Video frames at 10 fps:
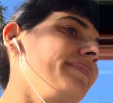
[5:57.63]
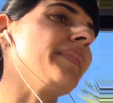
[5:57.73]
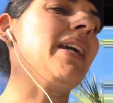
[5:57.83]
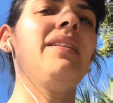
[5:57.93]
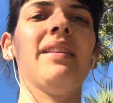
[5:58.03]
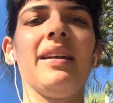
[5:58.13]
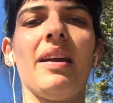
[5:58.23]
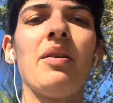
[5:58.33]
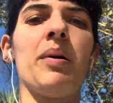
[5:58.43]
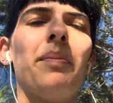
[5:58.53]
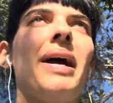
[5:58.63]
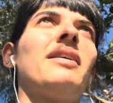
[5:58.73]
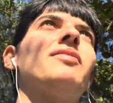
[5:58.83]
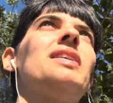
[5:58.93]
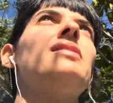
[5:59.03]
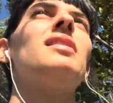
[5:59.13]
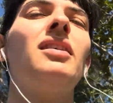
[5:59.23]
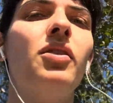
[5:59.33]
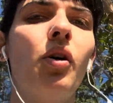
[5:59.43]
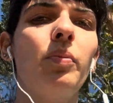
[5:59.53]
I didn't like having my back facing
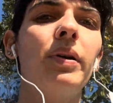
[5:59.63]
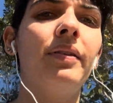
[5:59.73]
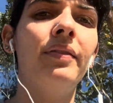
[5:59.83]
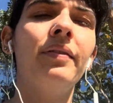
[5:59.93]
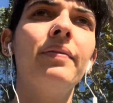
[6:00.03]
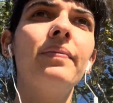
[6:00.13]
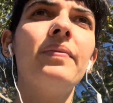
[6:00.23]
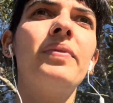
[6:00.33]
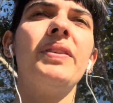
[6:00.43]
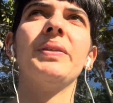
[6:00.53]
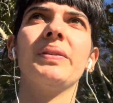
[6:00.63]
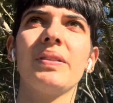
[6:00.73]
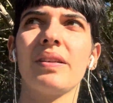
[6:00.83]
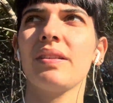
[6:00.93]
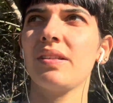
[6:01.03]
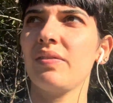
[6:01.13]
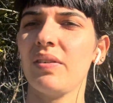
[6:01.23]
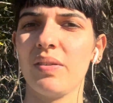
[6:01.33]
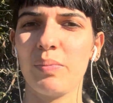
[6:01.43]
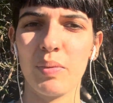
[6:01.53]
an open field. This feels